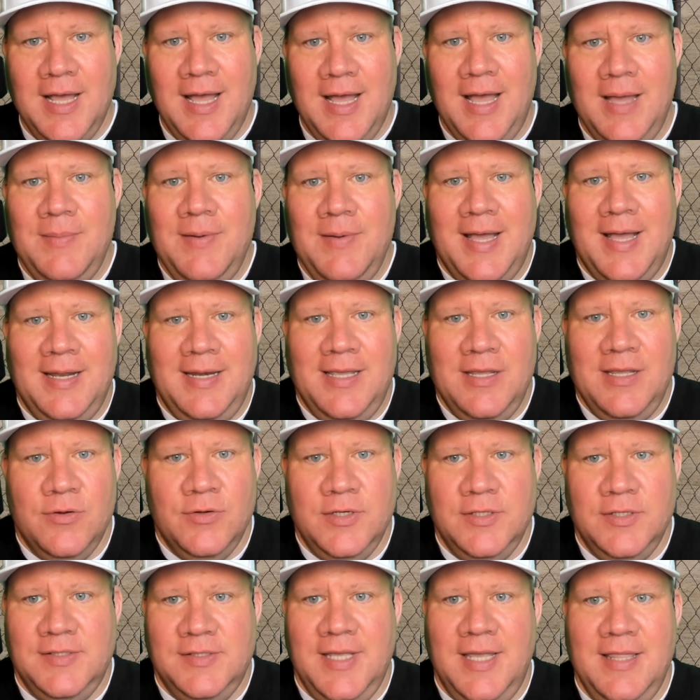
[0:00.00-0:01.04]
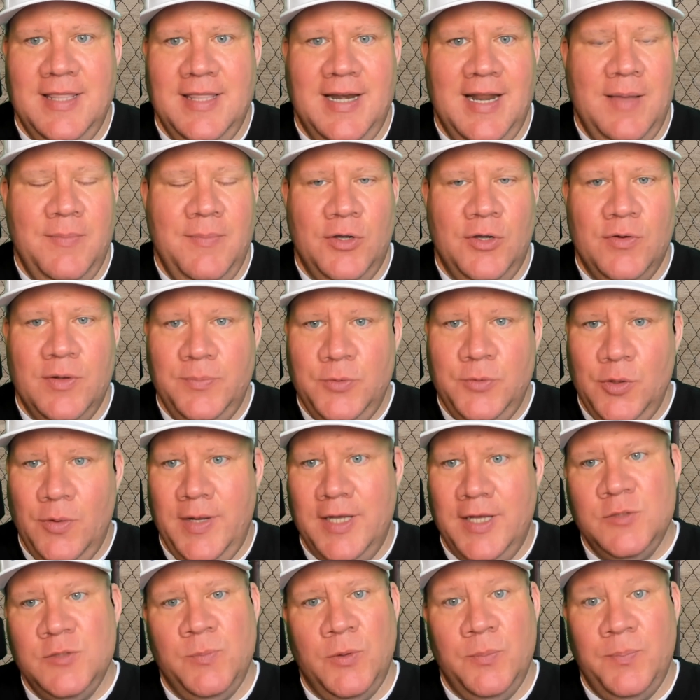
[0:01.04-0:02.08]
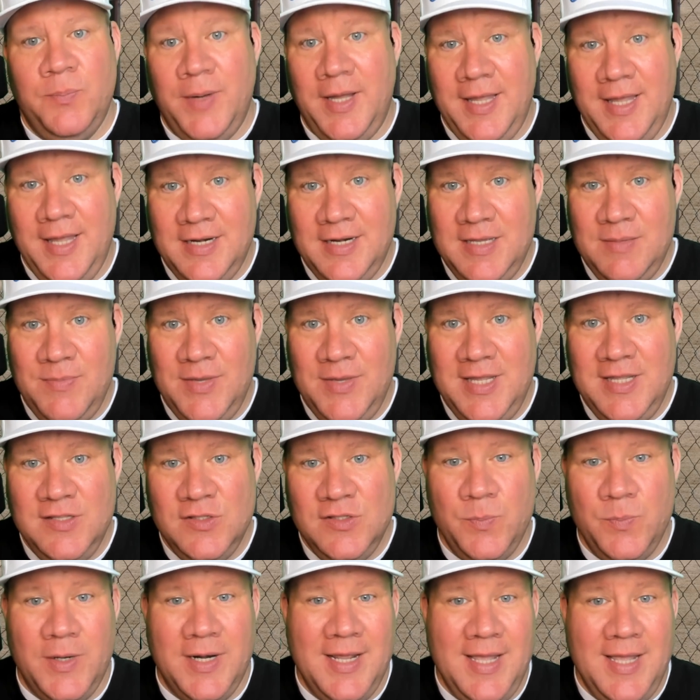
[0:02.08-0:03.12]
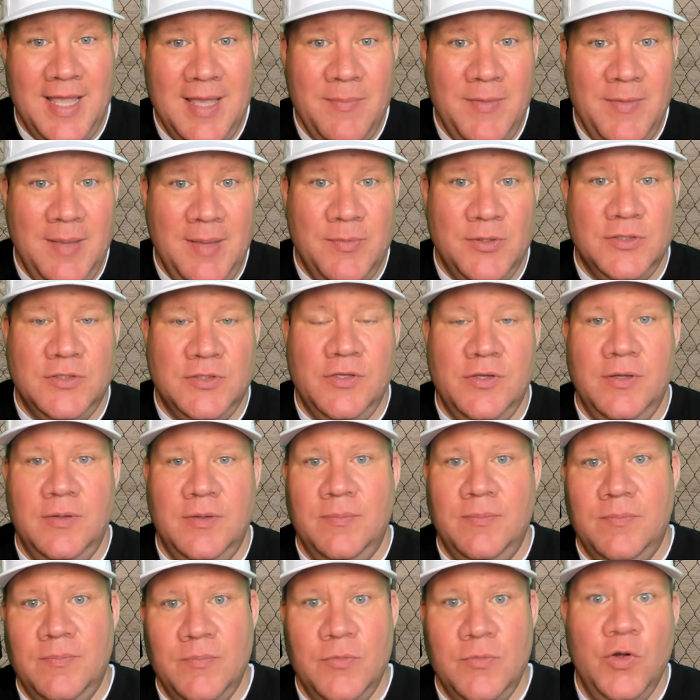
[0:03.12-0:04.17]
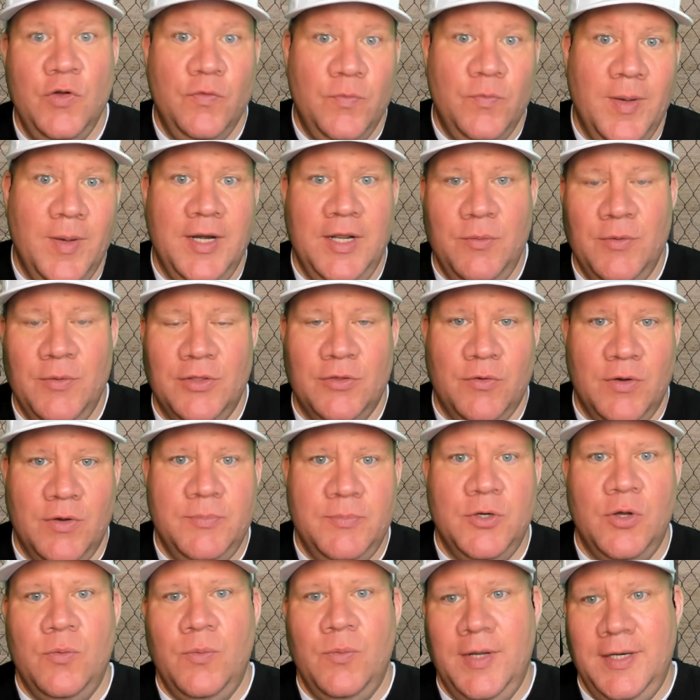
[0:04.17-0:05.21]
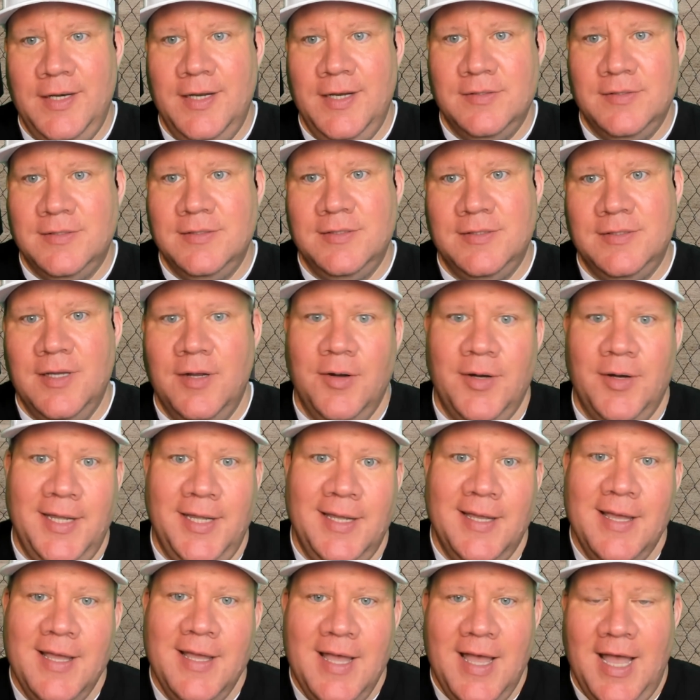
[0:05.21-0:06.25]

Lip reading: I'm not here to say that I'm a crypto expert by any means, but I am able to move money with crypto when necessary.